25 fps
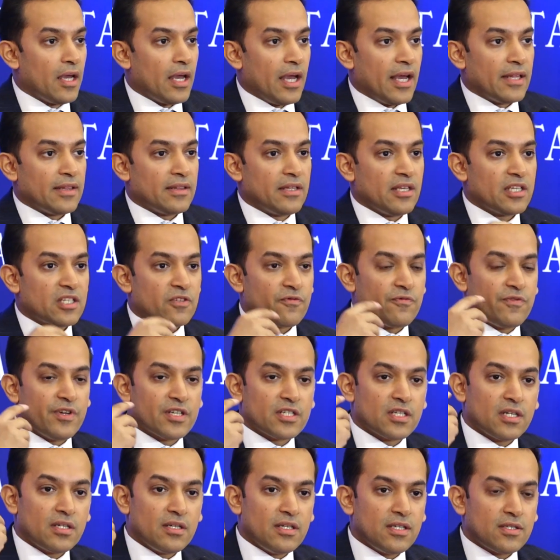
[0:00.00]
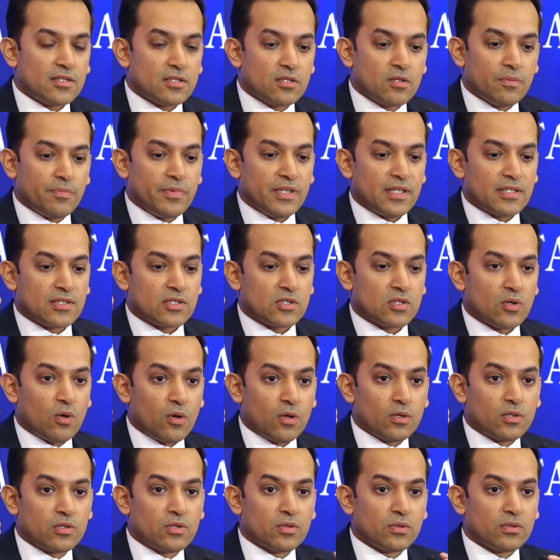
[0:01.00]
And this vision needs to be
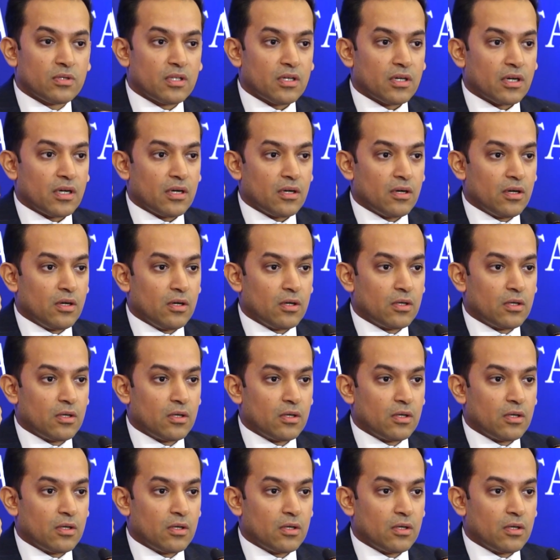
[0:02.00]
sold to the